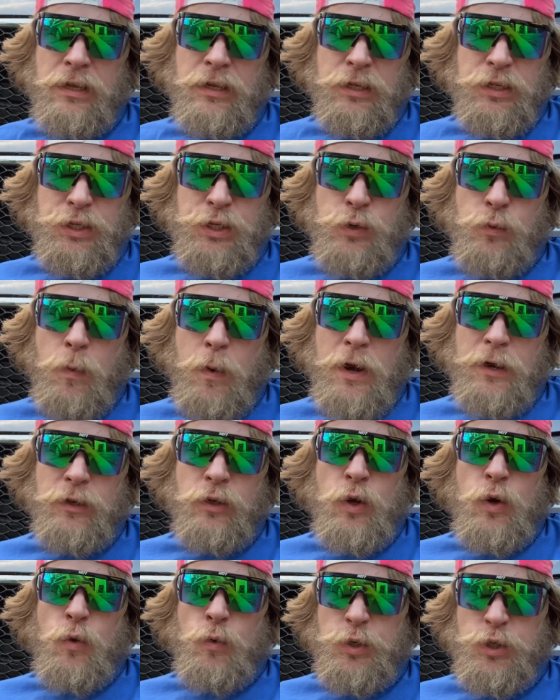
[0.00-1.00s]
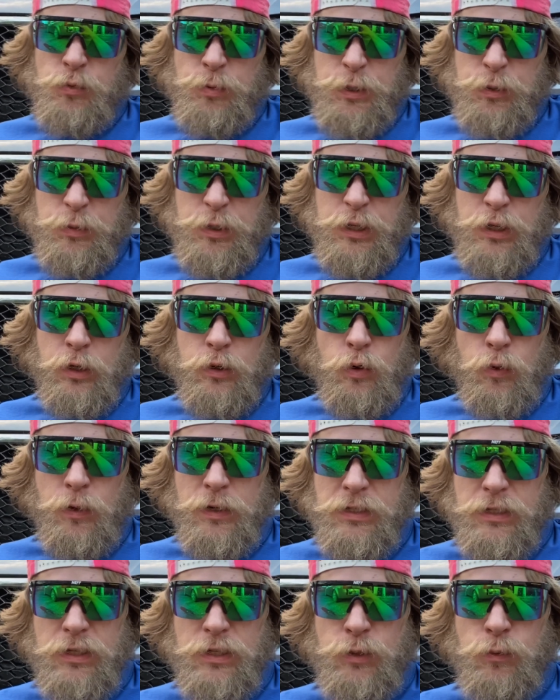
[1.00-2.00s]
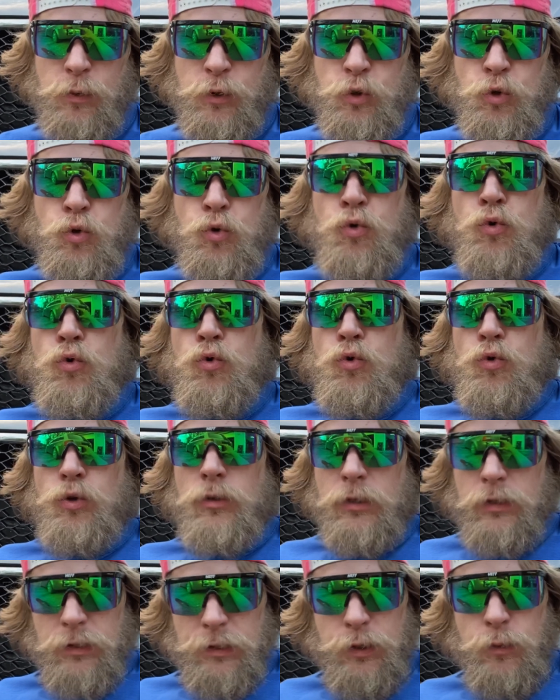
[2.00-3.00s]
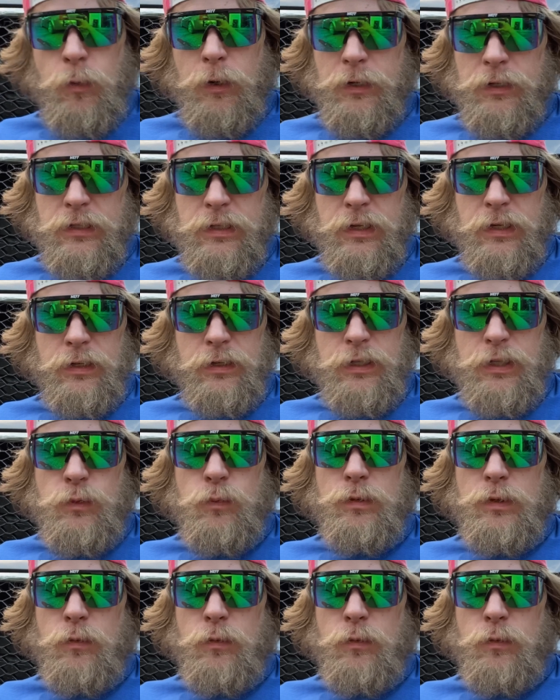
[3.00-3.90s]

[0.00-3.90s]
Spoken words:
You want whoosh, whoosh, whoosh noises. You want it to you